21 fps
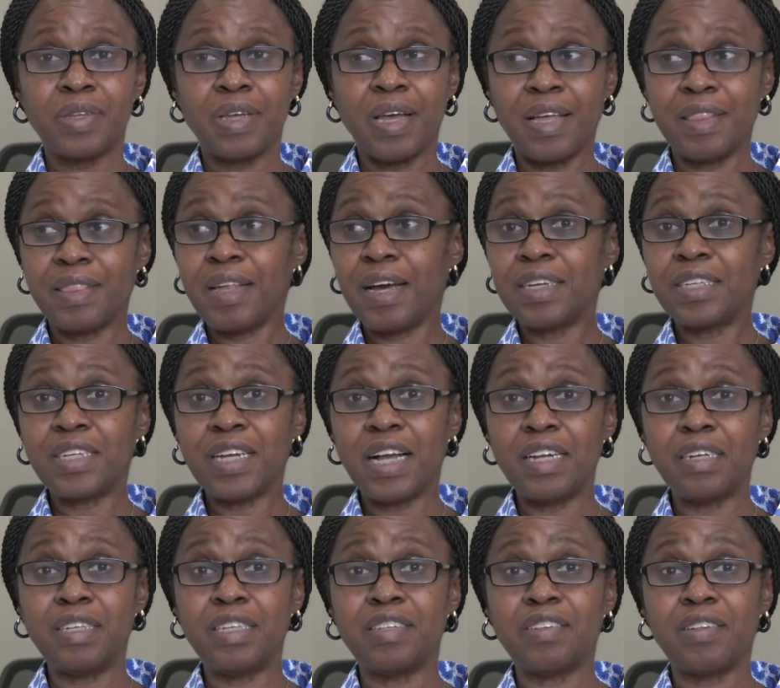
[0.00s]
And that
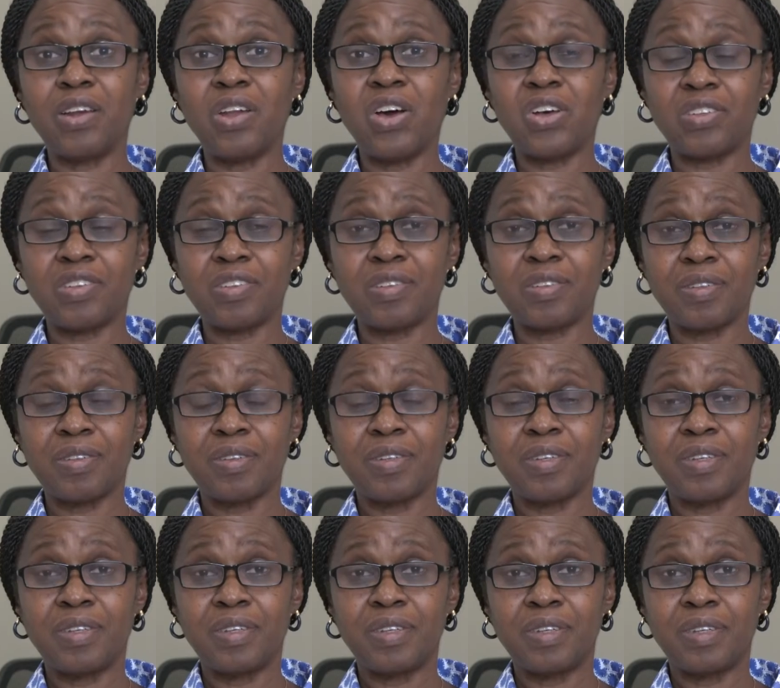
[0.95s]
child is lost.
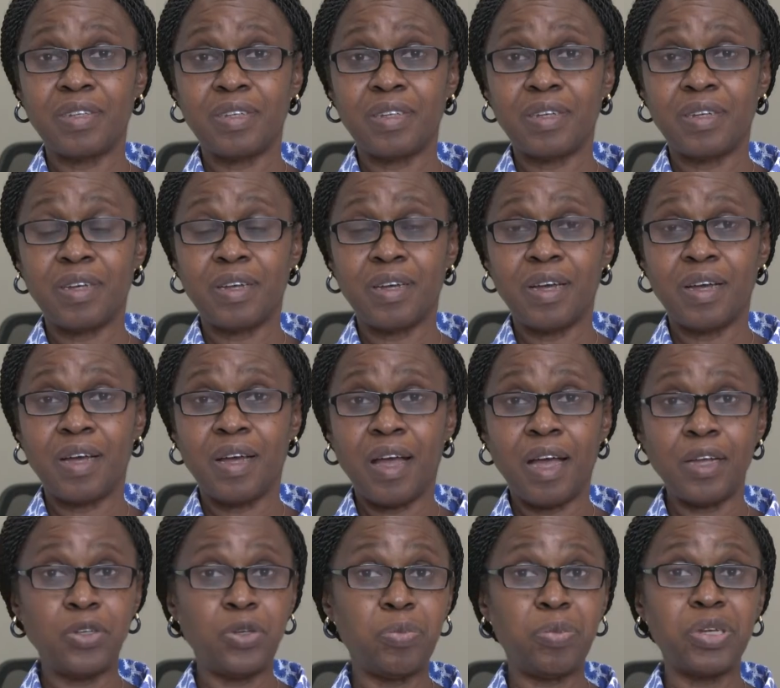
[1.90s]

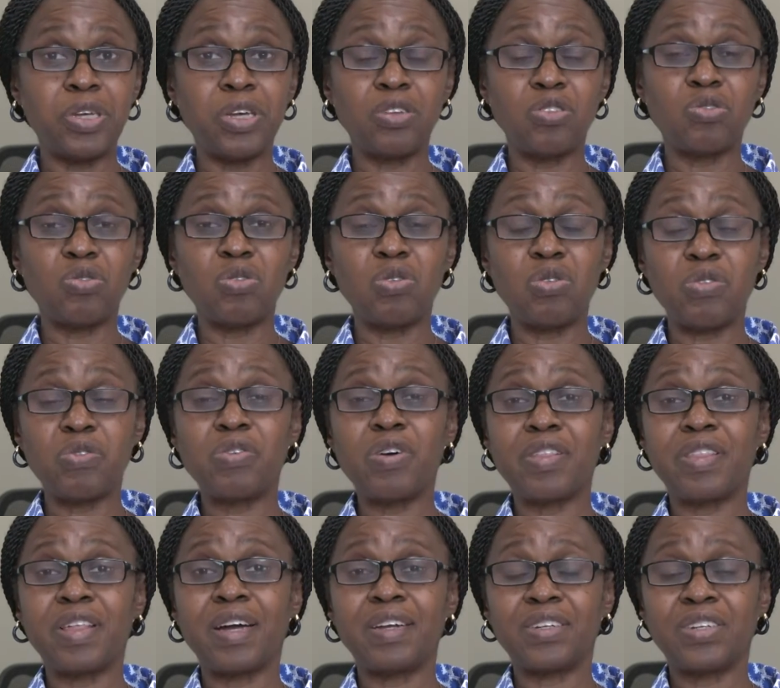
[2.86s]
And you begin to look
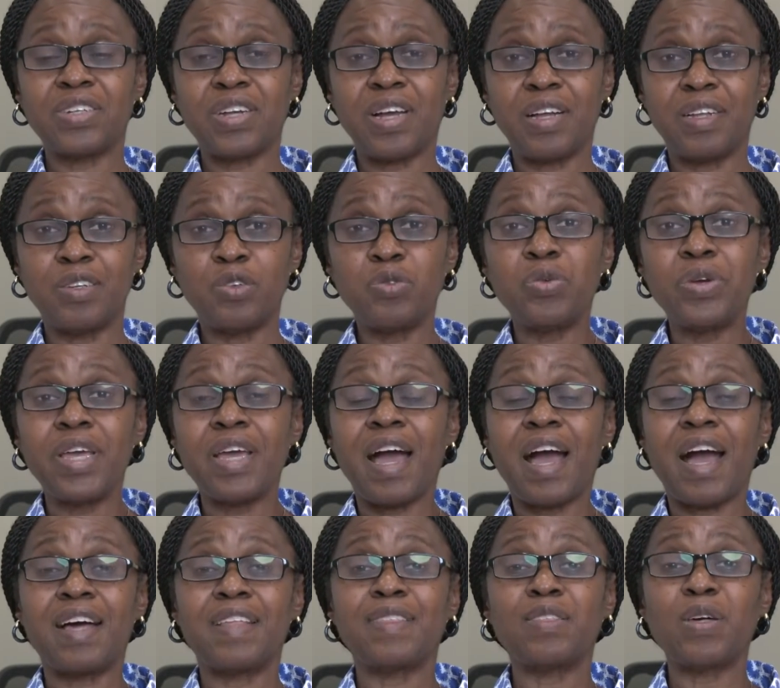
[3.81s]
for that child. We
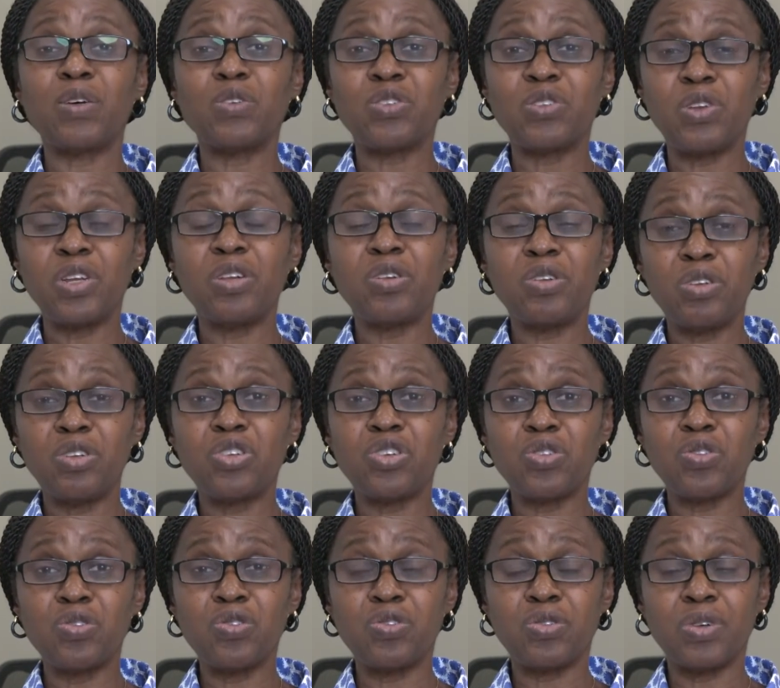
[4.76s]
are those little
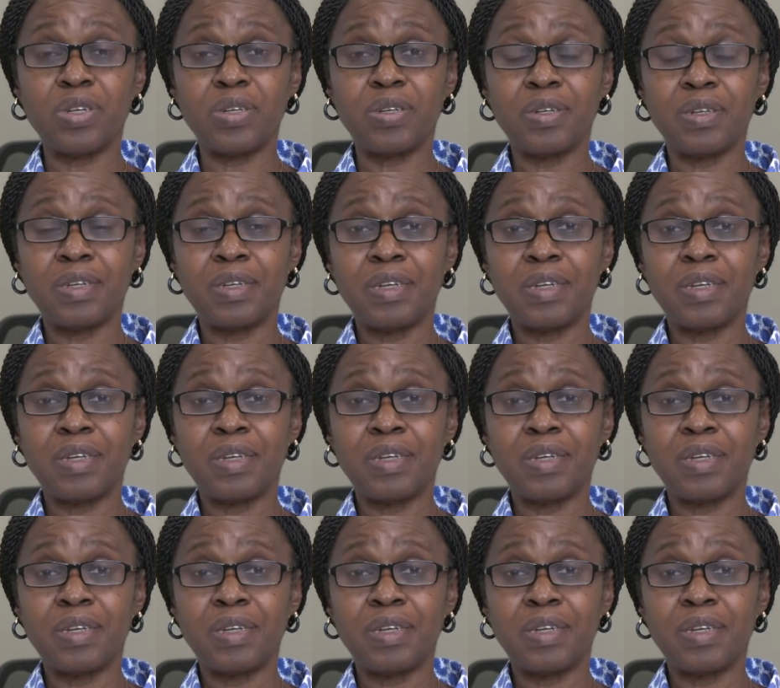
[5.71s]
children.